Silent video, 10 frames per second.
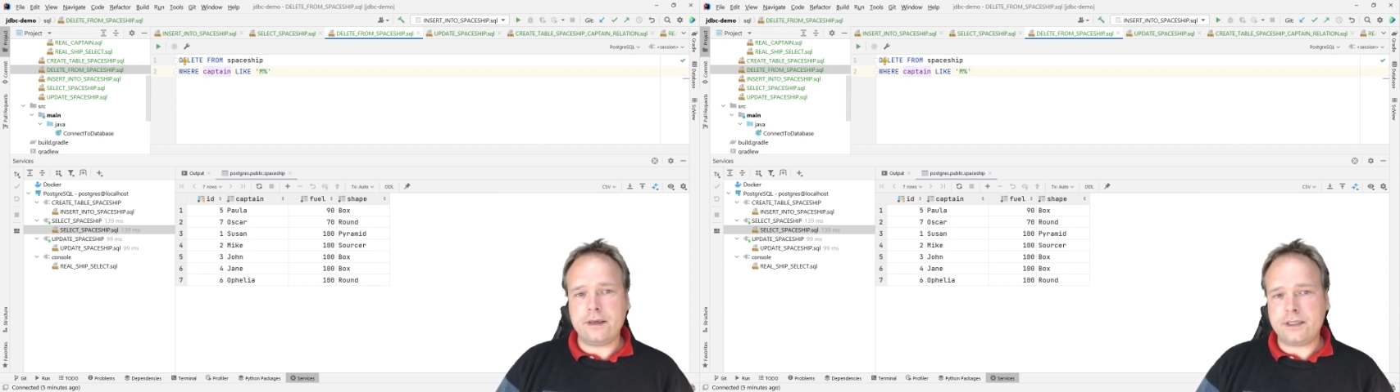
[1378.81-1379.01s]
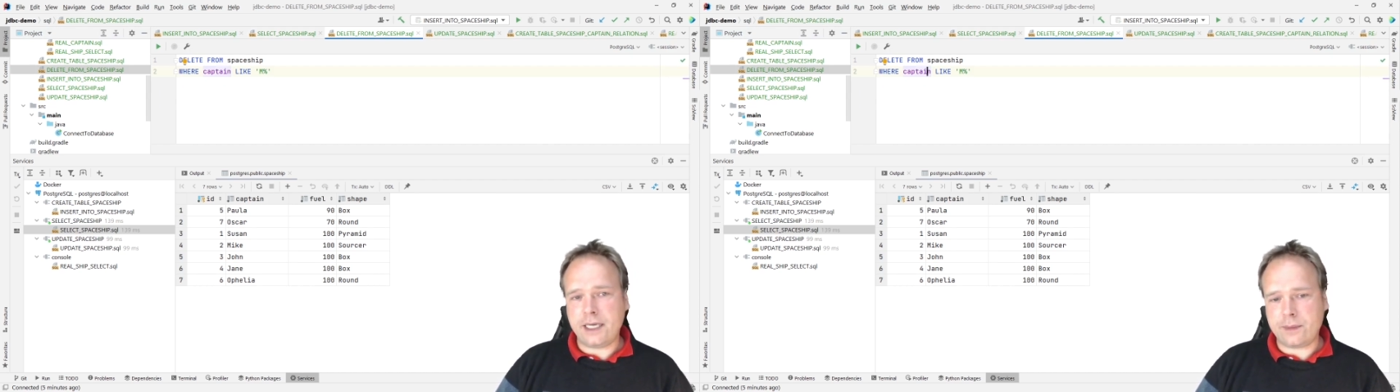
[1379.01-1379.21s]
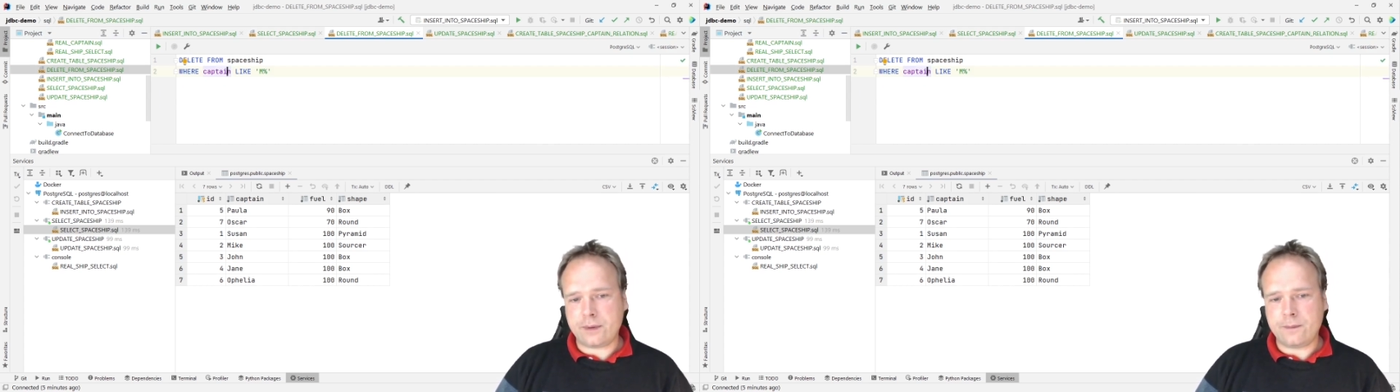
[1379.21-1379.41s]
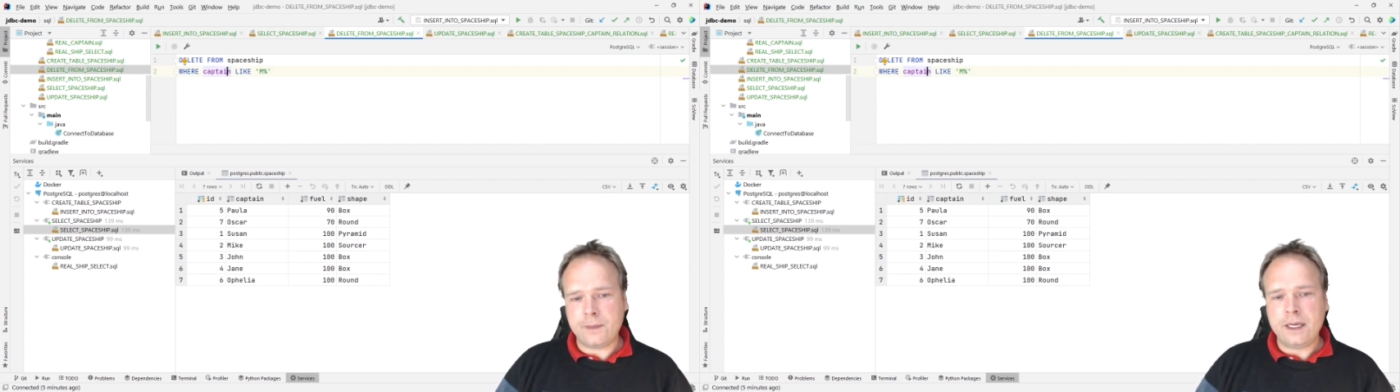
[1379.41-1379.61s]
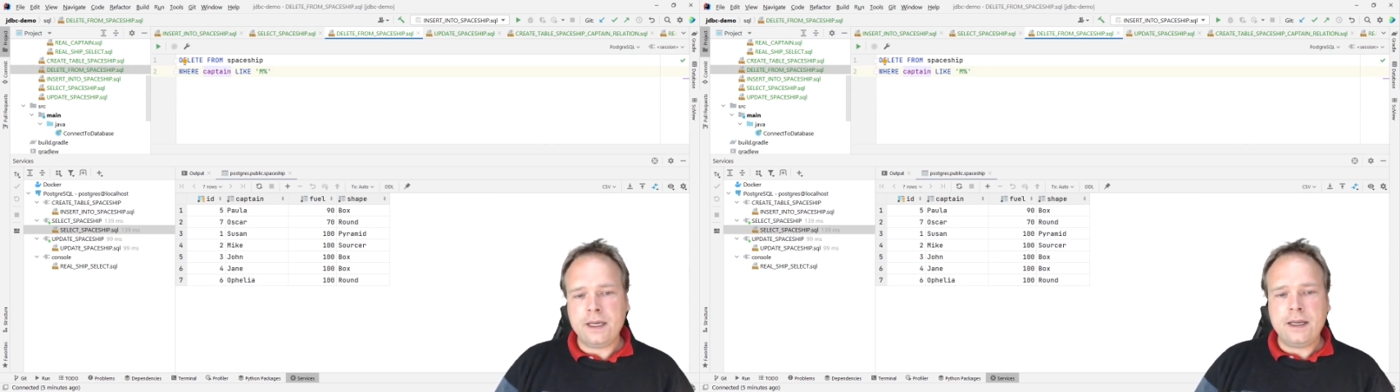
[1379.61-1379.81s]
table.
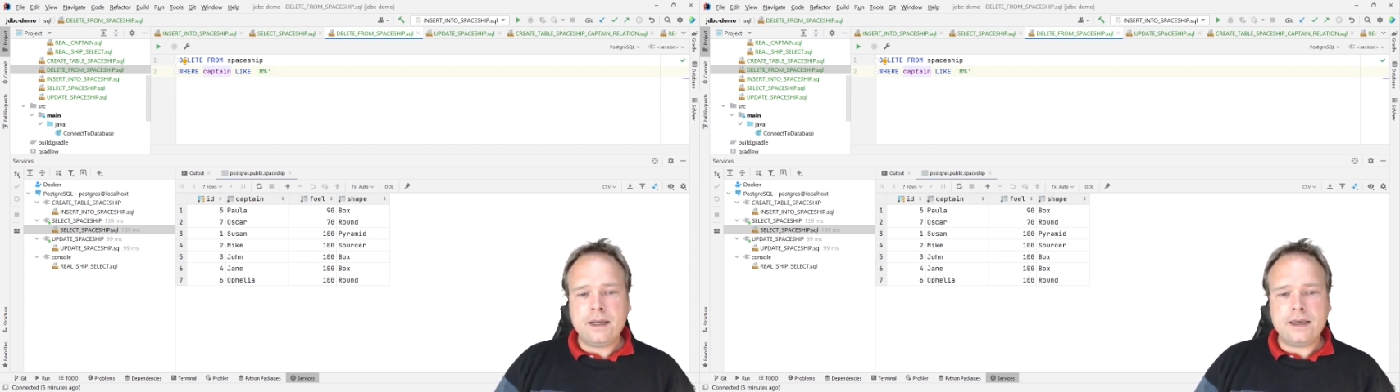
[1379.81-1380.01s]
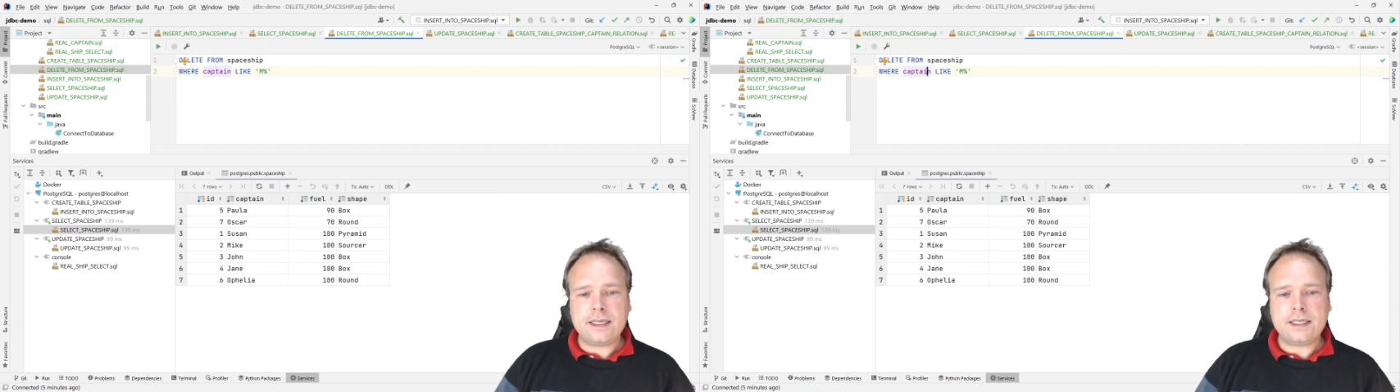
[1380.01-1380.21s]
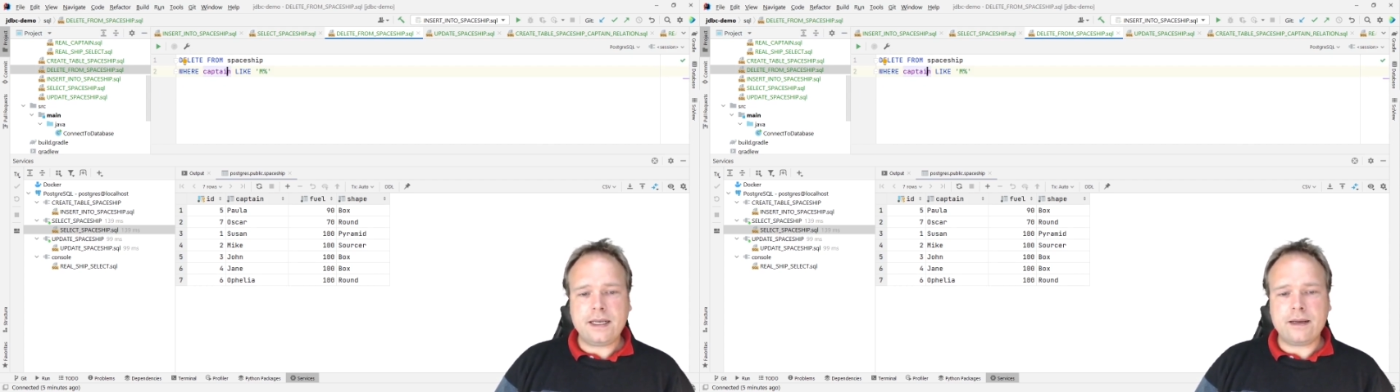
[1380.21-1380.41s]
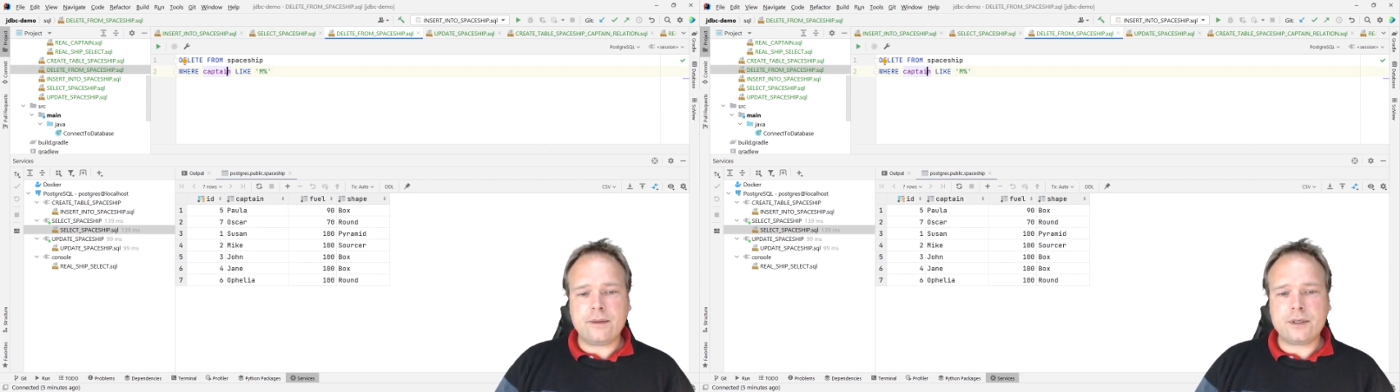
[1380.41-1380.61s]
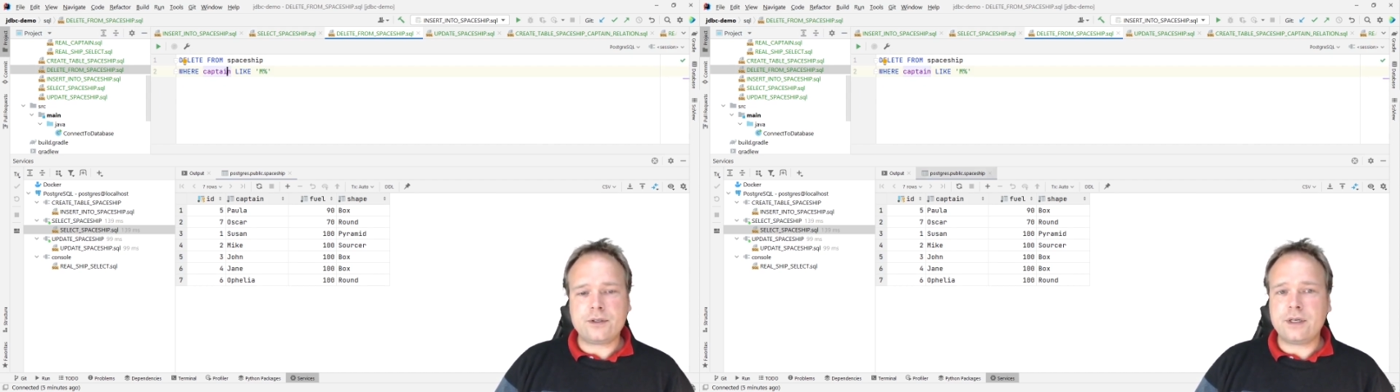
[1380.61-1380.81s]
Let's say that I
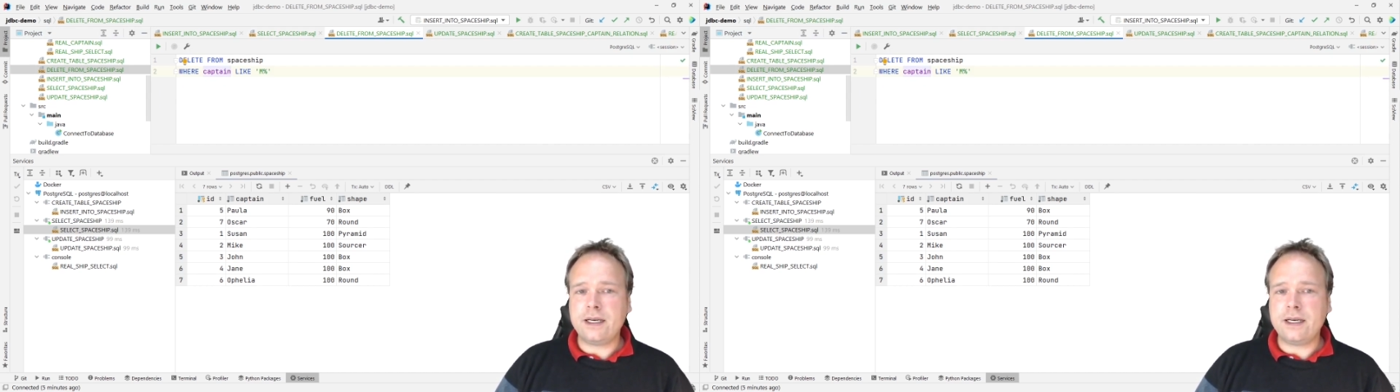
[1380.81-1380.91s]
want to